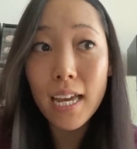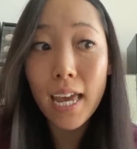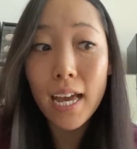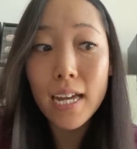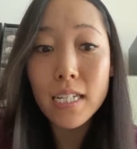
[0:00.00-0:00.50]

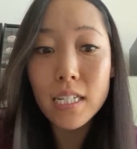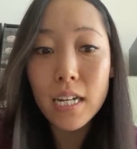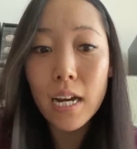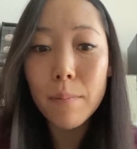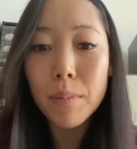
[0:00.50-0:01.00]

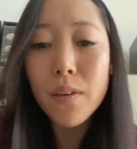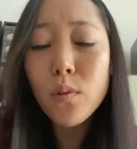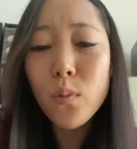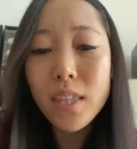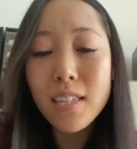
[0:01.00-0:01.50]
And um,
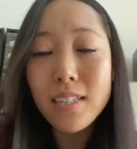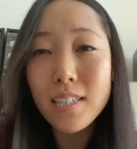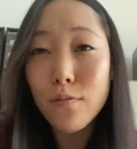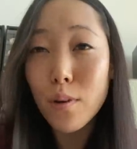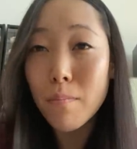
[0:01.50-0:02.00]
even within the
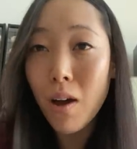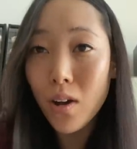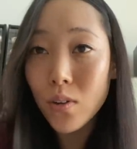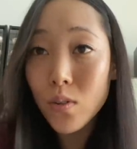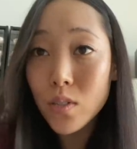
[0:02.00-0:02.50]
different
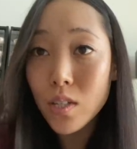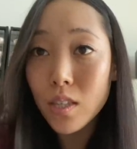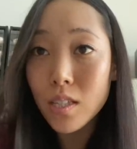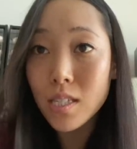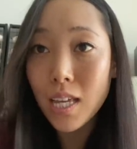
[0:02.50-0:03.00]
models
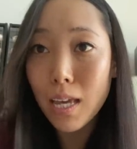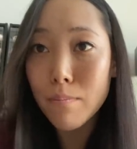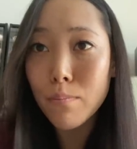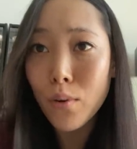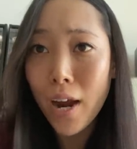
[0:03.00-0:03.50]
in the
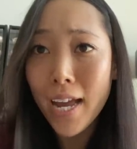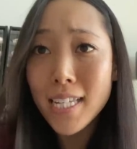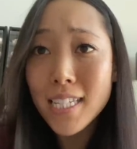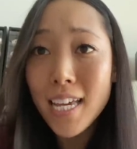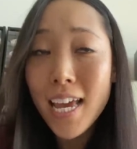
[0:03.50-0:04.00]
same
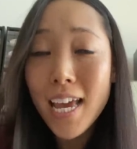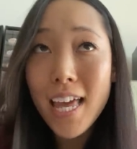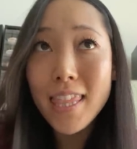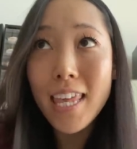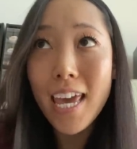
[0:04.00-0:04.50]
brand,
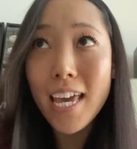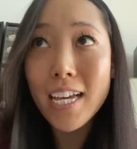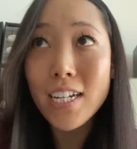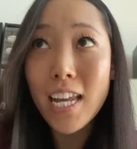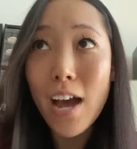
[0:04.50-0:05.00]
they
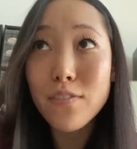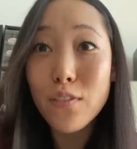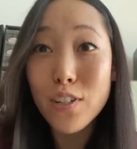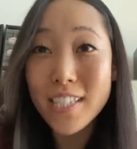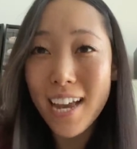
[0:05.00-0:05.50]
could have
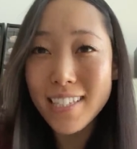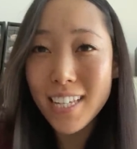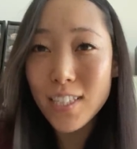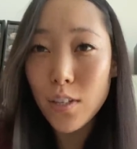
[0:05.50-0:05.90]
different sizing.